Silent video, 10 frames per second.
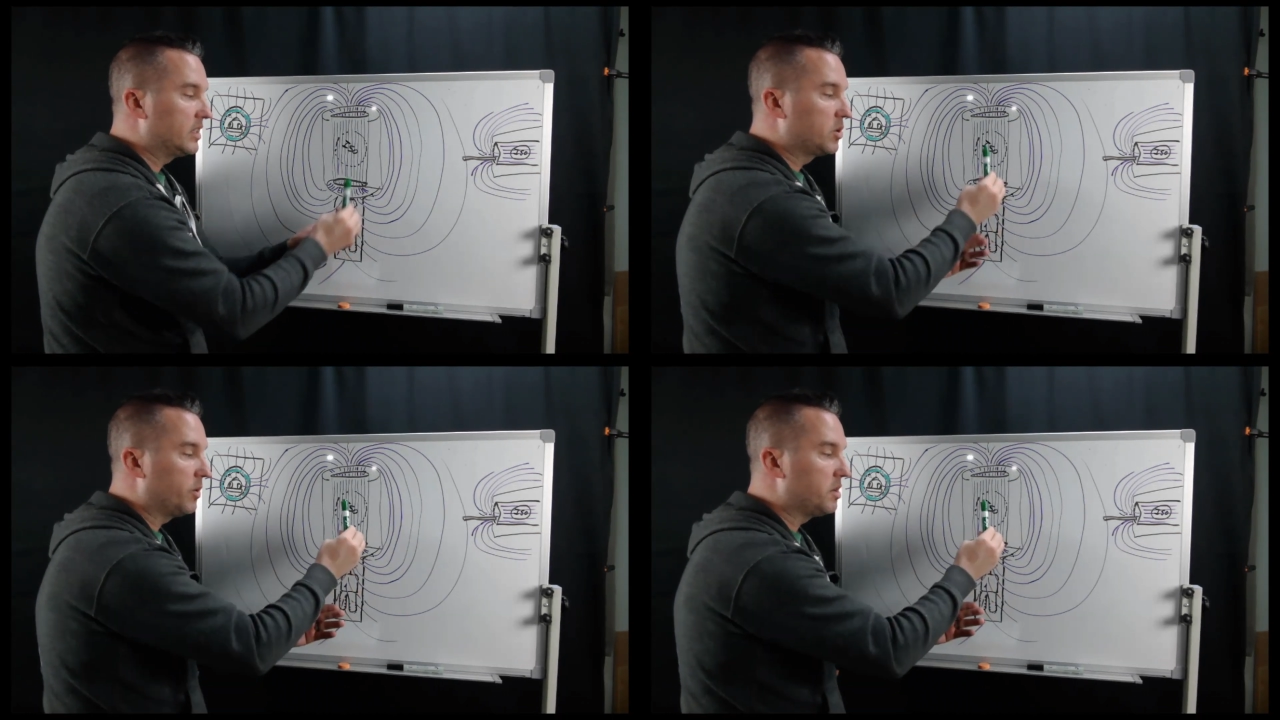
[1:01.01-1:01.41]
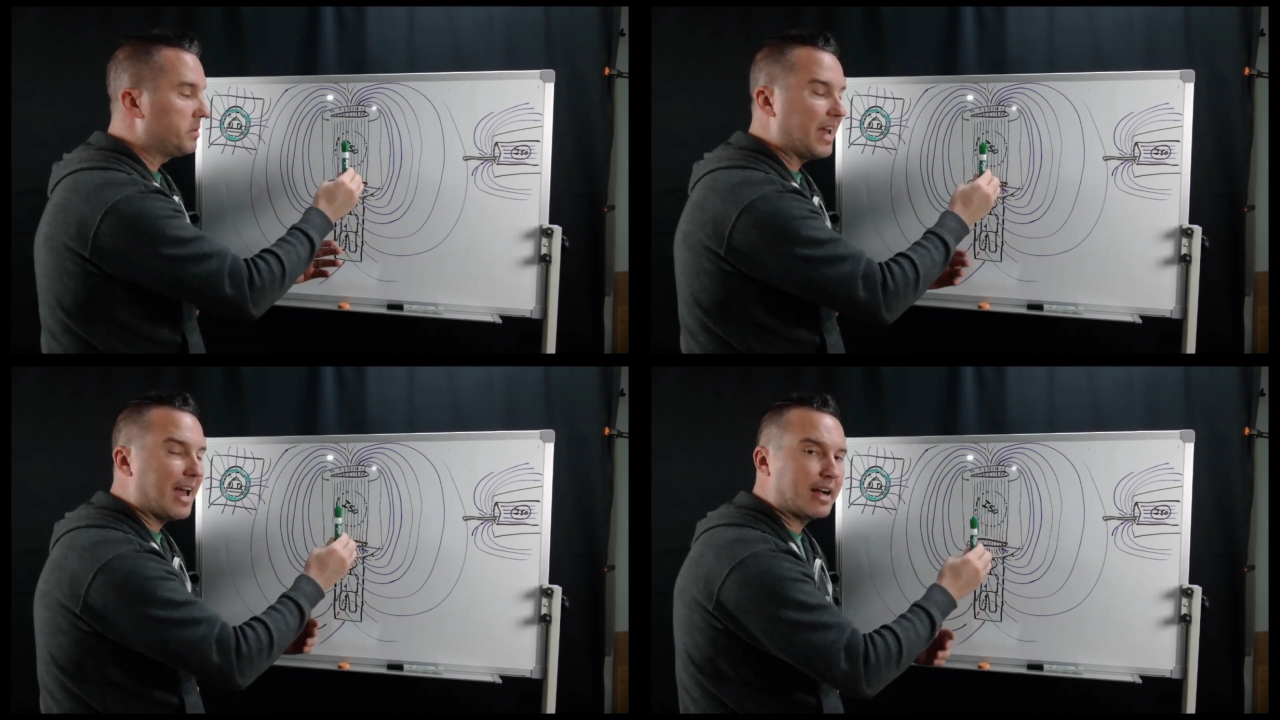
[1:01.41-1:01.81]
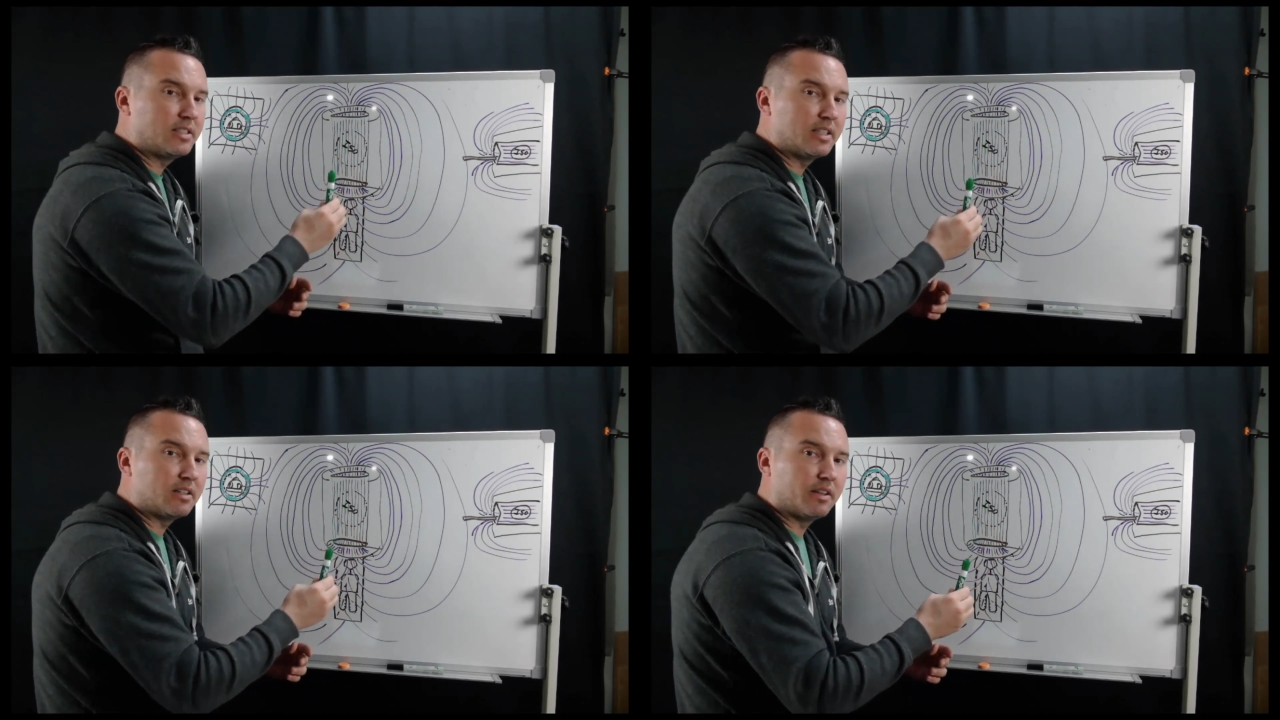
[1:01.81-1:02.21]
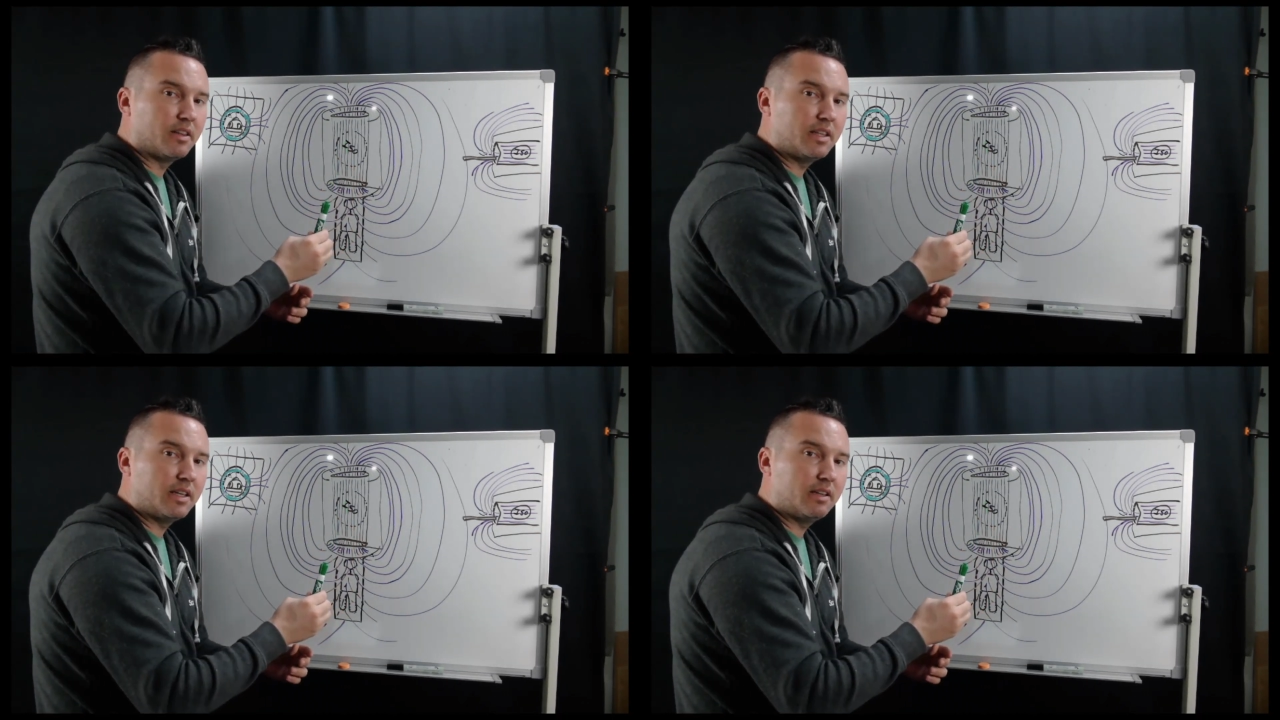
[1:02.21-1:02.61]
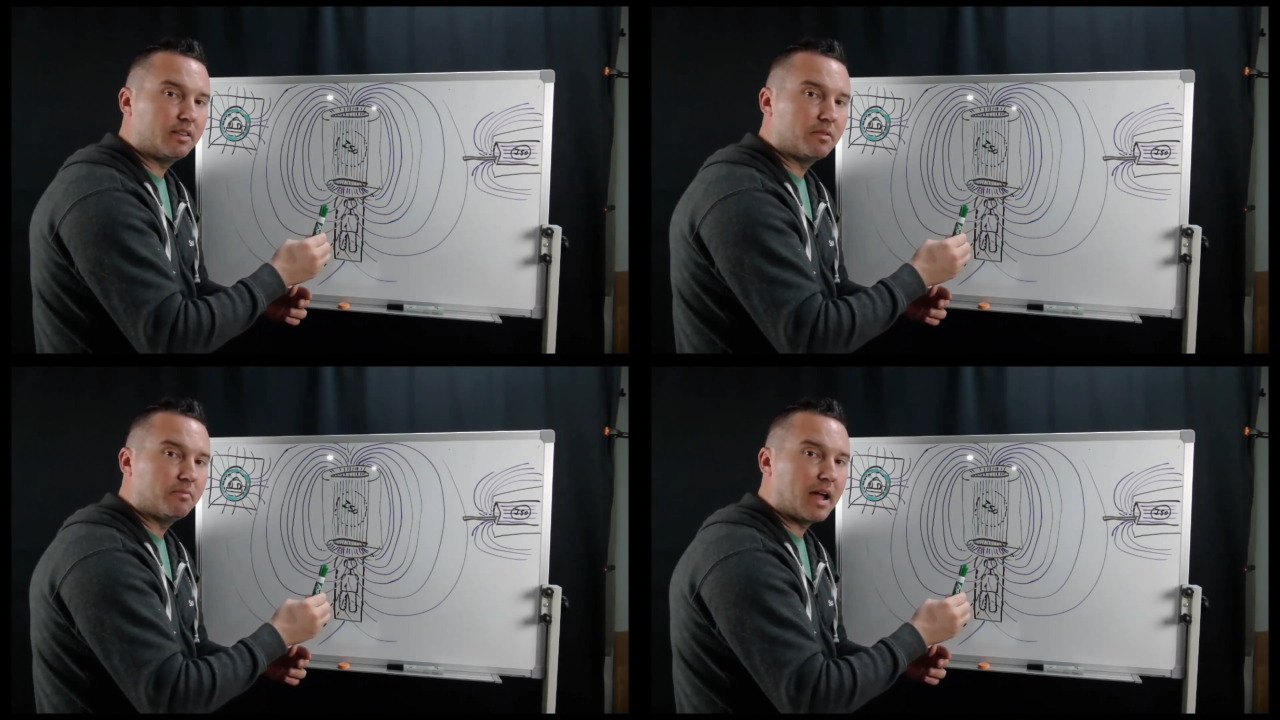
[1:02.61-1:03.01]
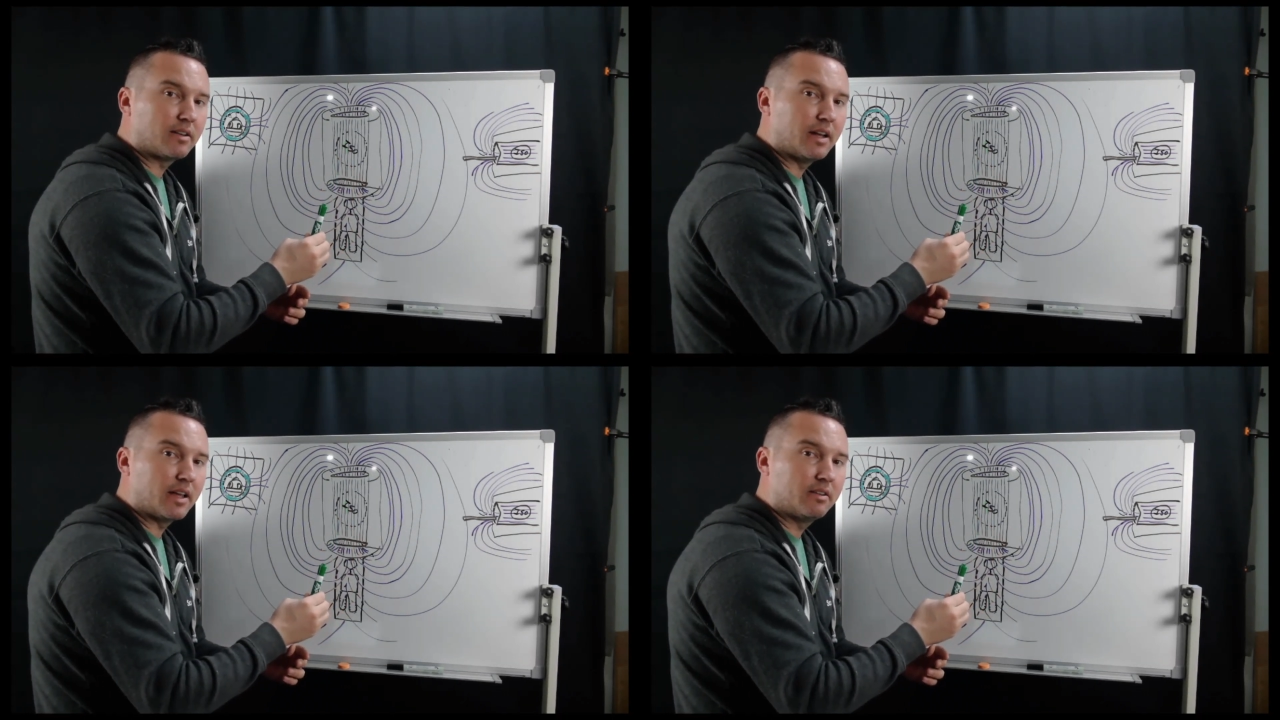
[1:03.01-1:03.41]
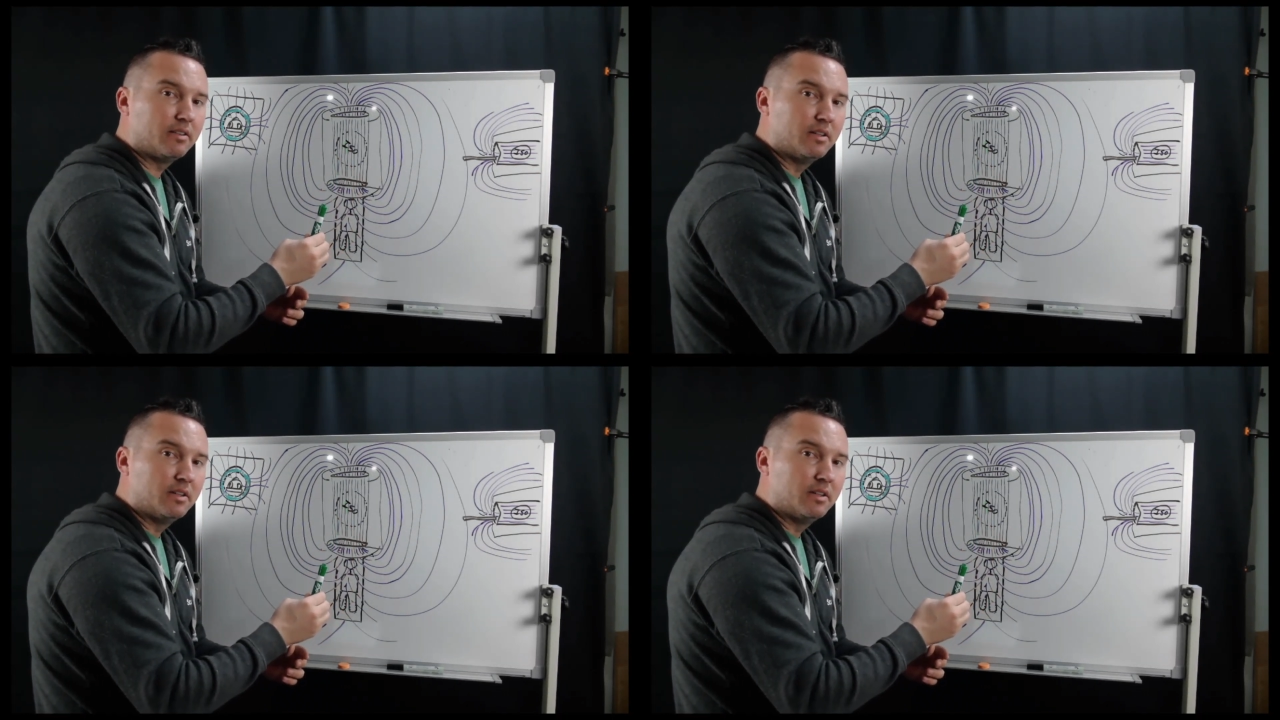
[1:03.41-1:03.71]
that's going to be acting on the magnetic